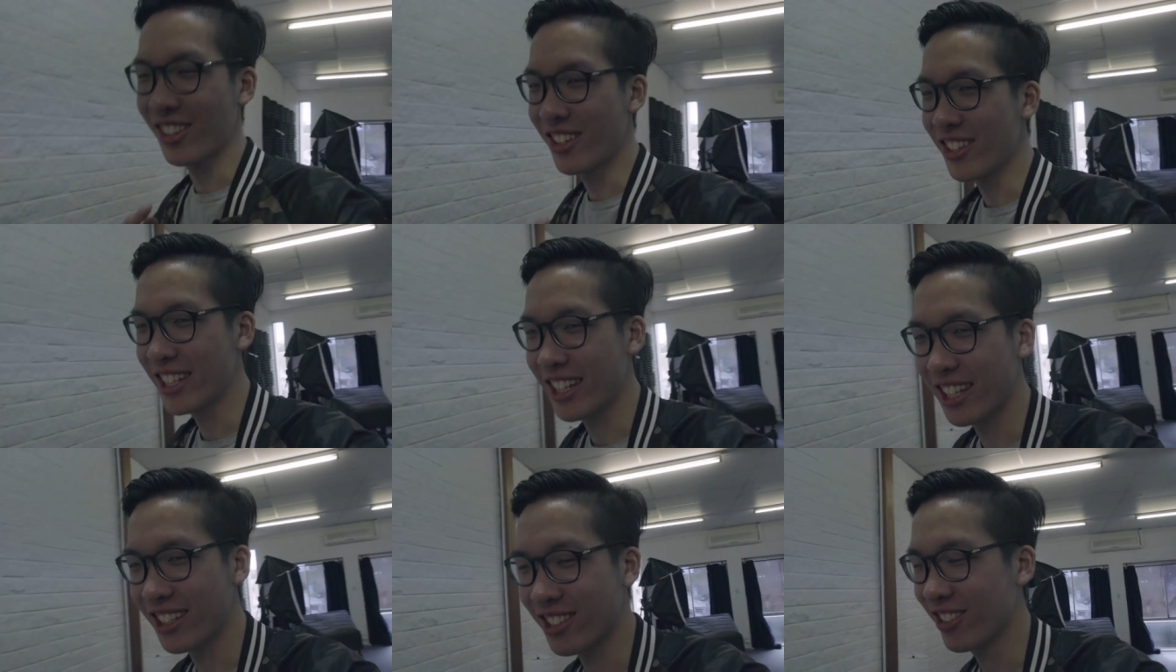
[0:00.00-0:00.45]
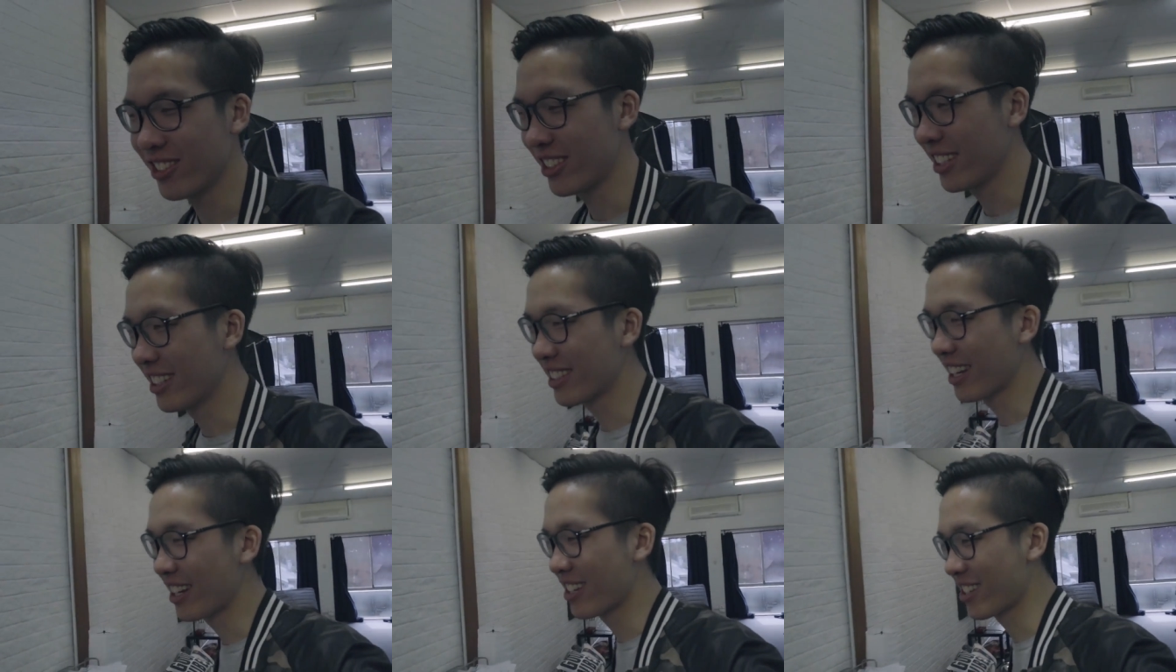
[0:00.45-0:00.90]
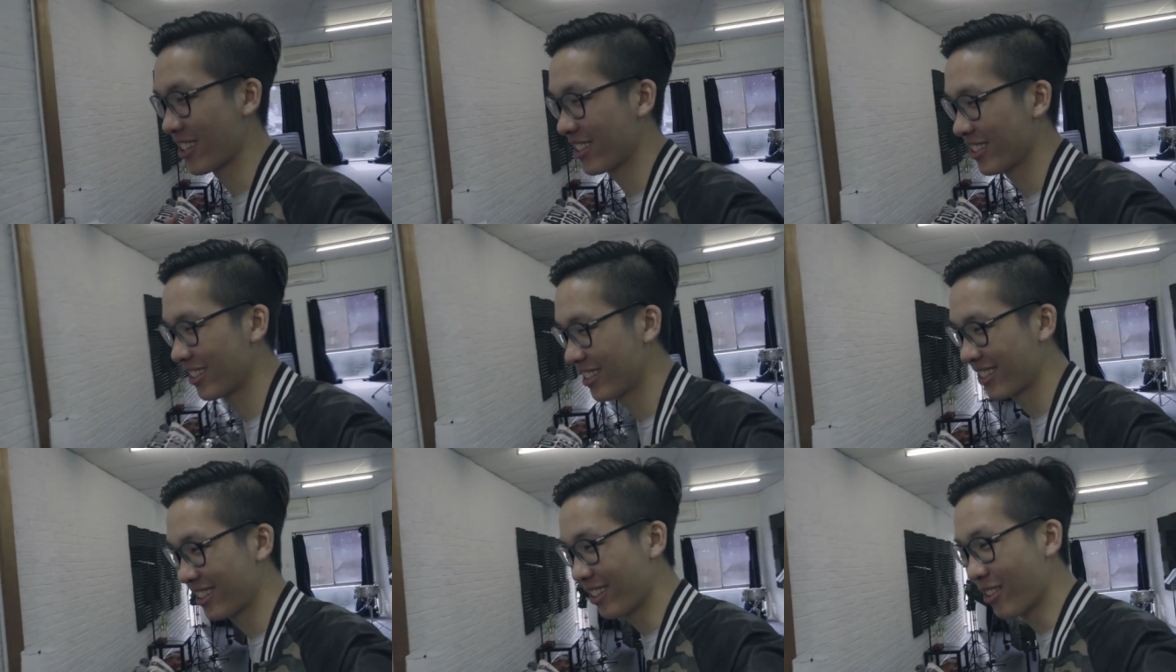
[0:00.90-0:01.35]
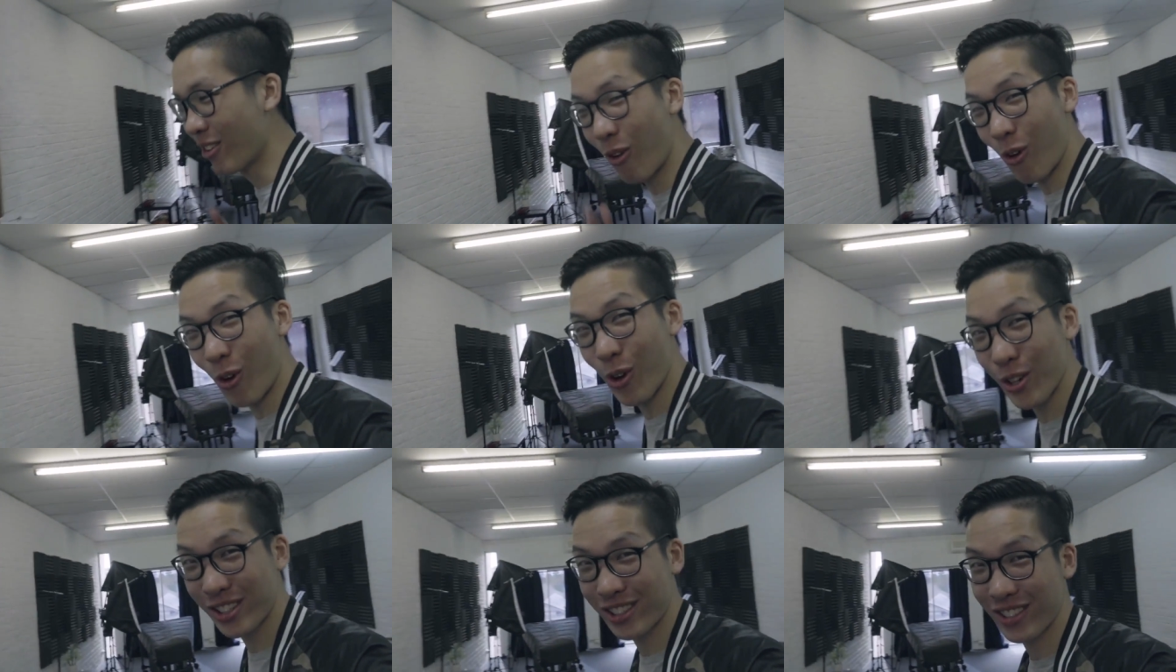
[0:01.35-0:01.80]
Sony gets all the attention because it's an
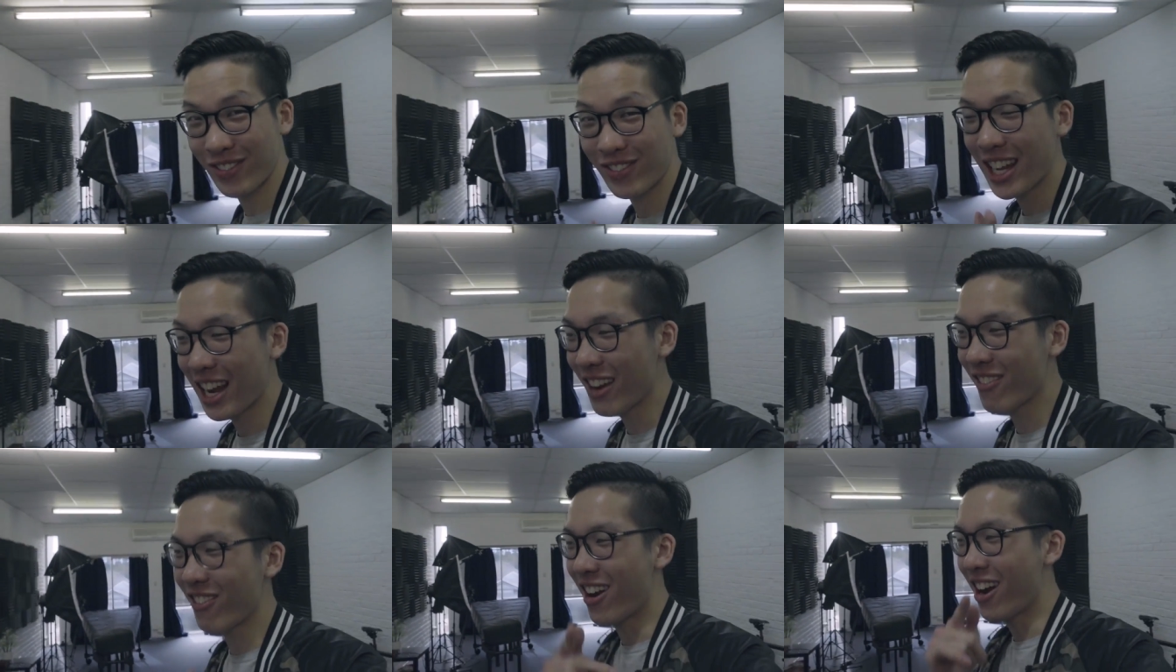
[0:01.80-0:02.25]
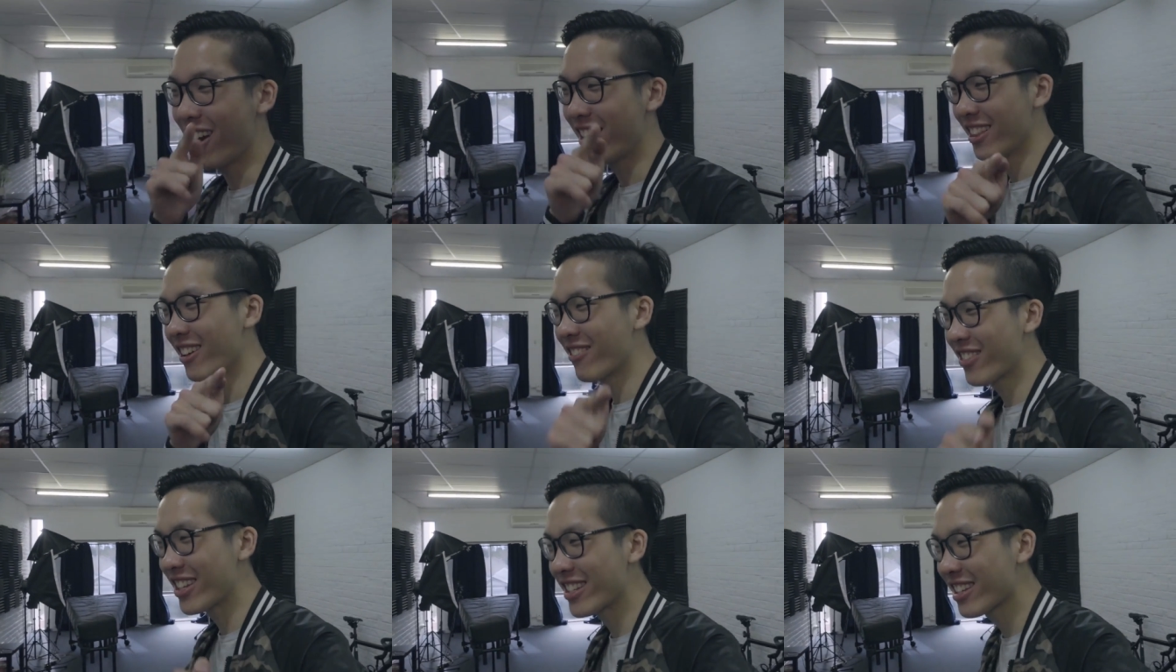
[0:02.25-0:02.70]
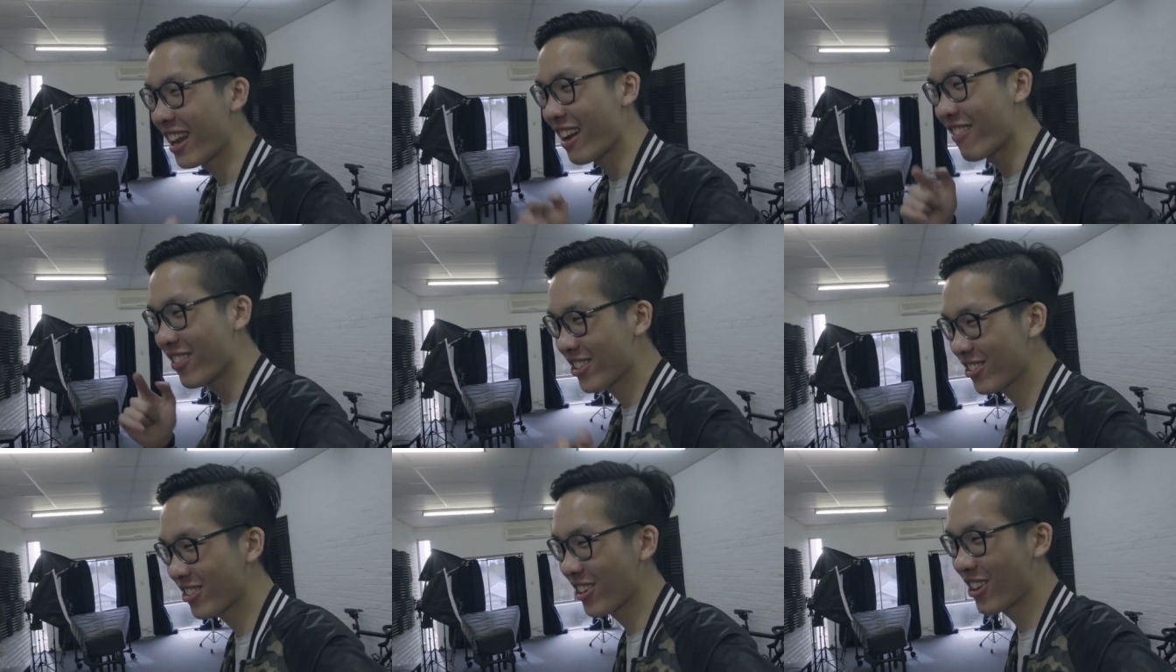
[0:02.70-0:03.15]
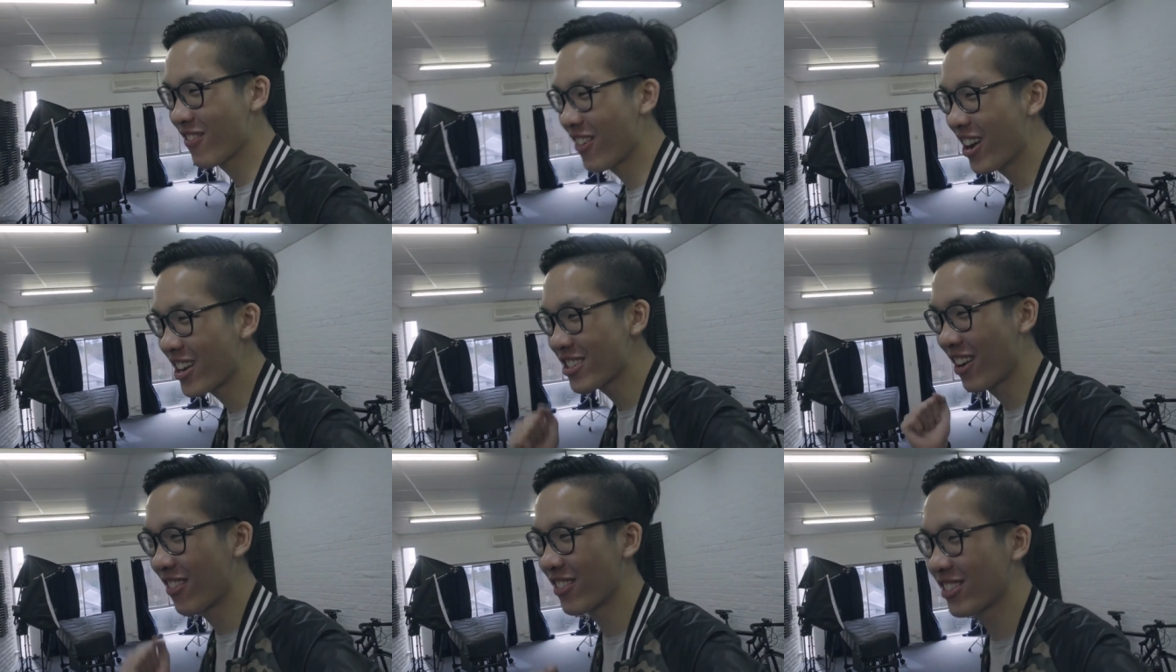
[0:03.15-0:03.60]
awesome camera. I love this camera so
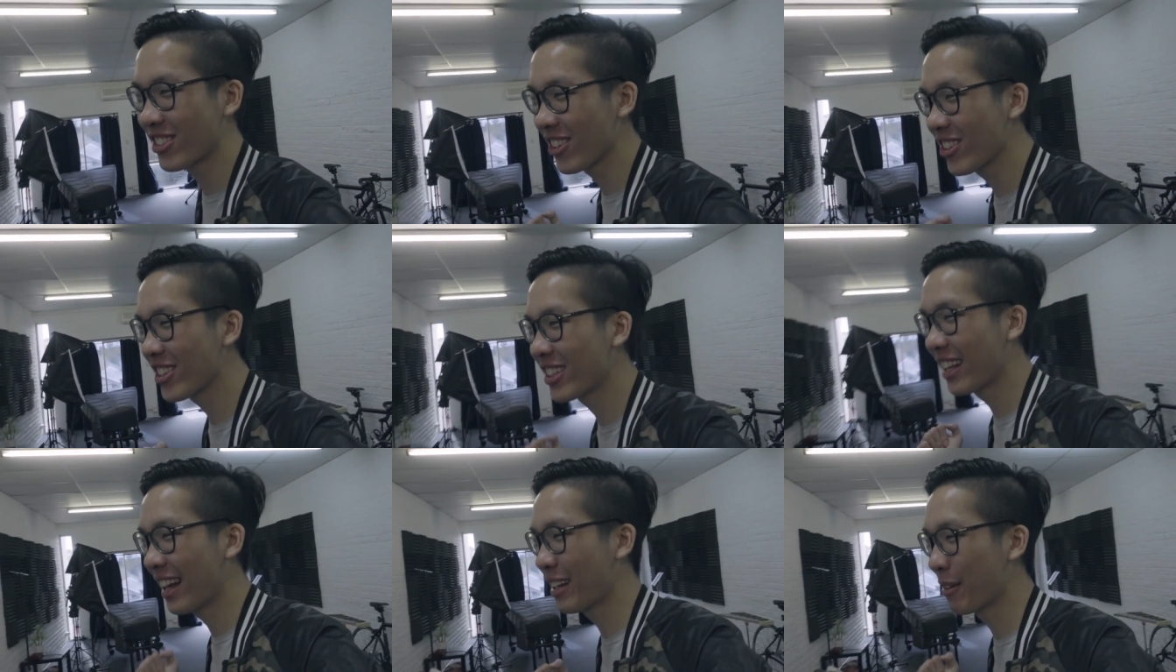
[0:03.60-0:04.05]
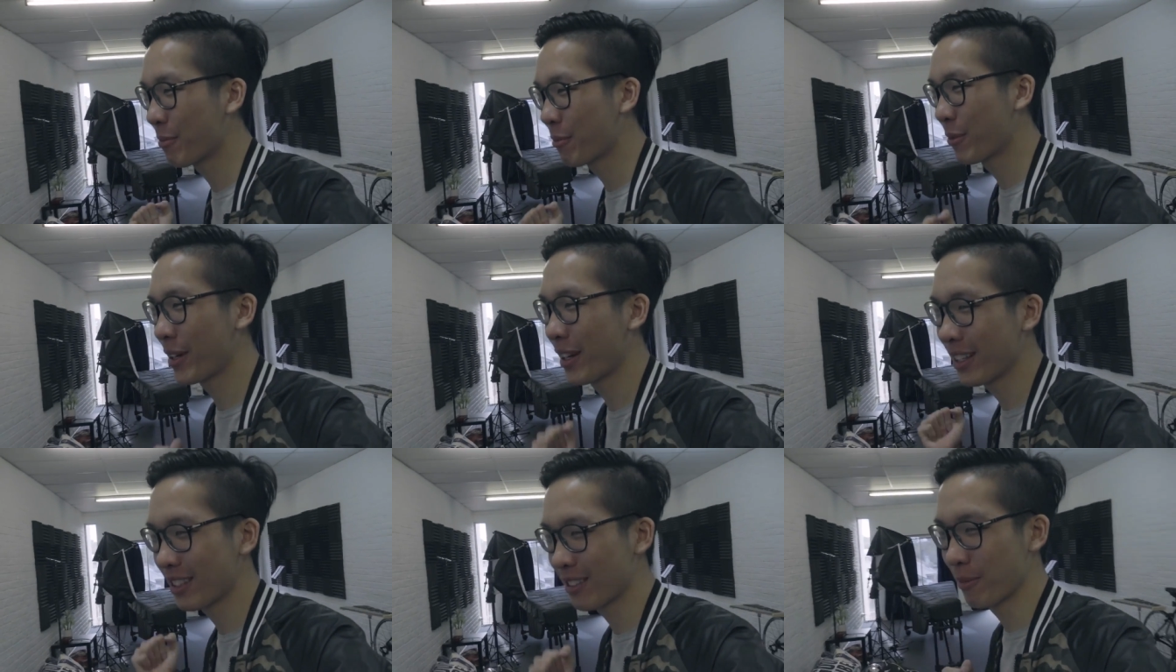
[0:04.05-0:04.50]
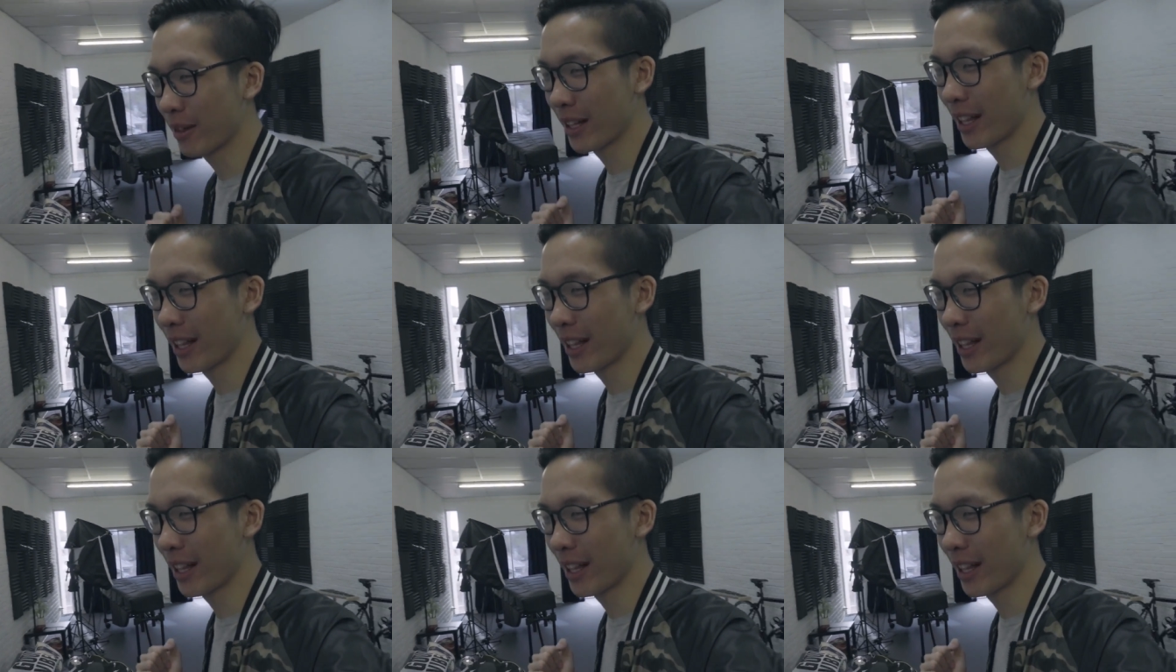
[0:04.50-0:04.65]
much. I'm so glad I'm bringing it to